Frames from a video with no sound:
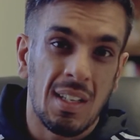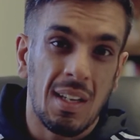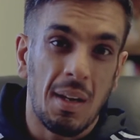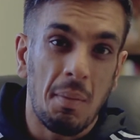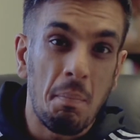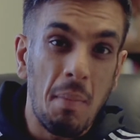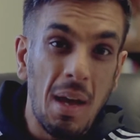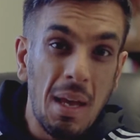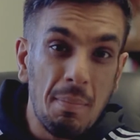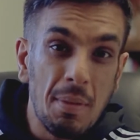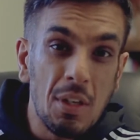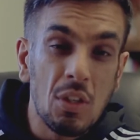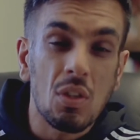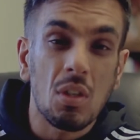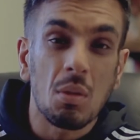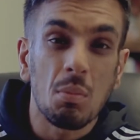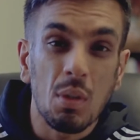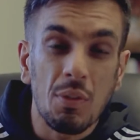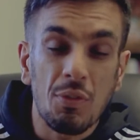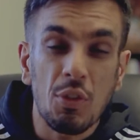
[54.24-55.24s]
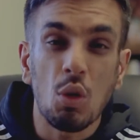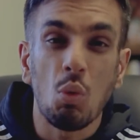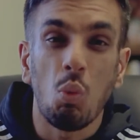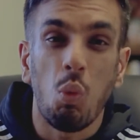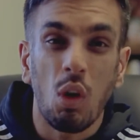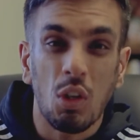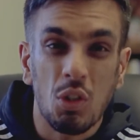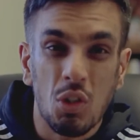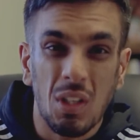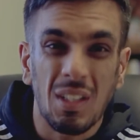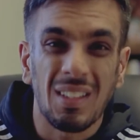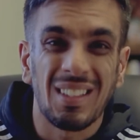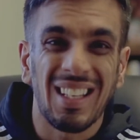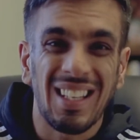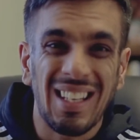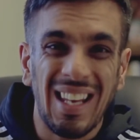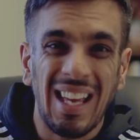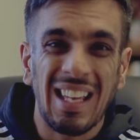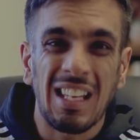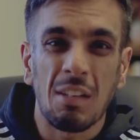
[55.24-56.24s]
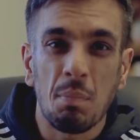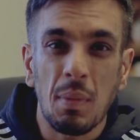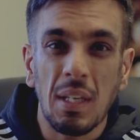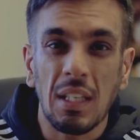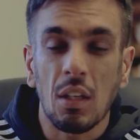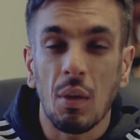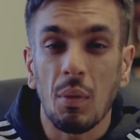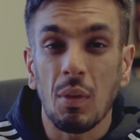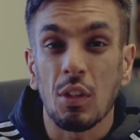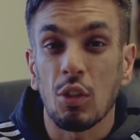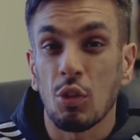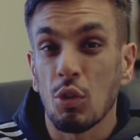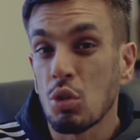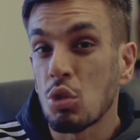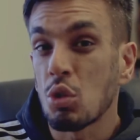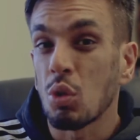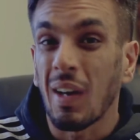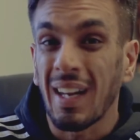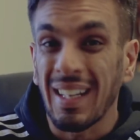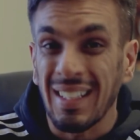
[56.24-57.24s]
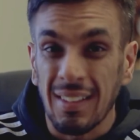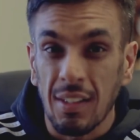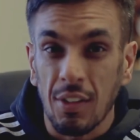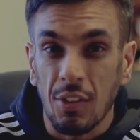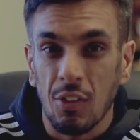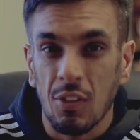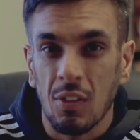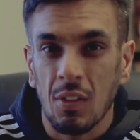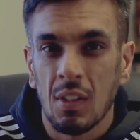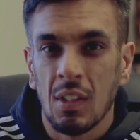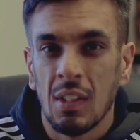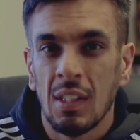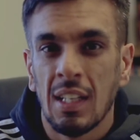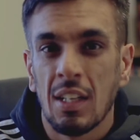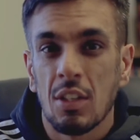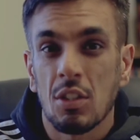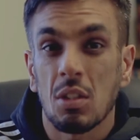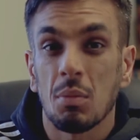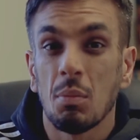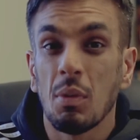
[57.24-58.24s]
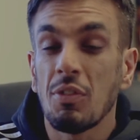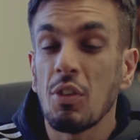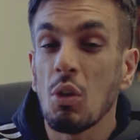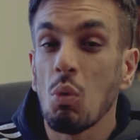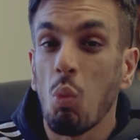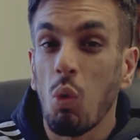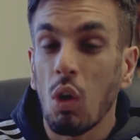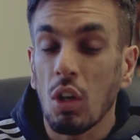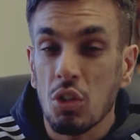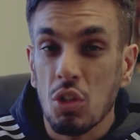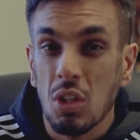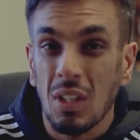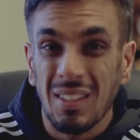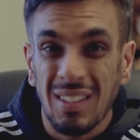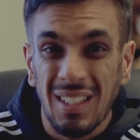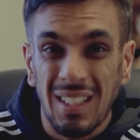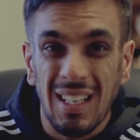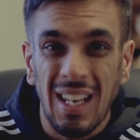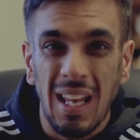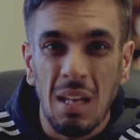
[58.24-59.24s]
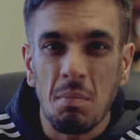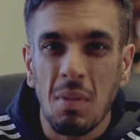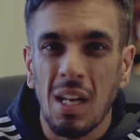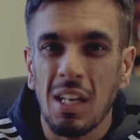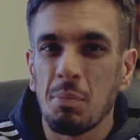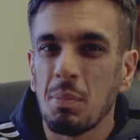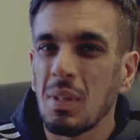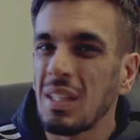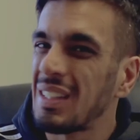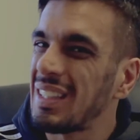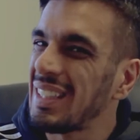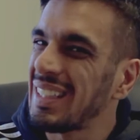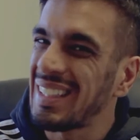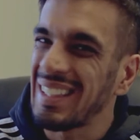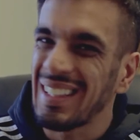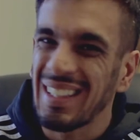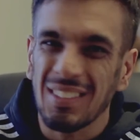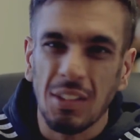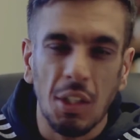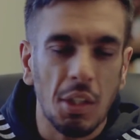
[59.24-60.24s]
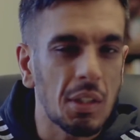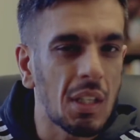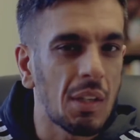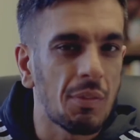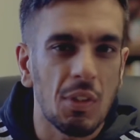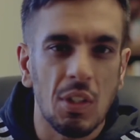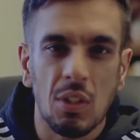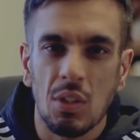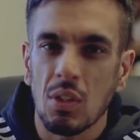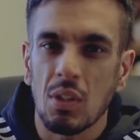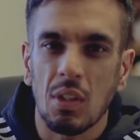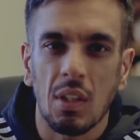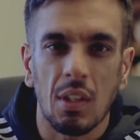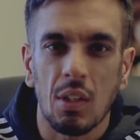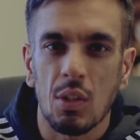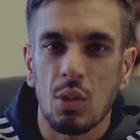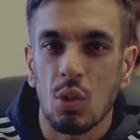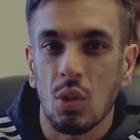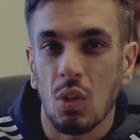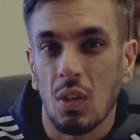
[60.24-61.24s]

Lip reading: And maybe some of you watching today have been going through dryness. Some of you watching today may have been thinking, I don't know if this is going to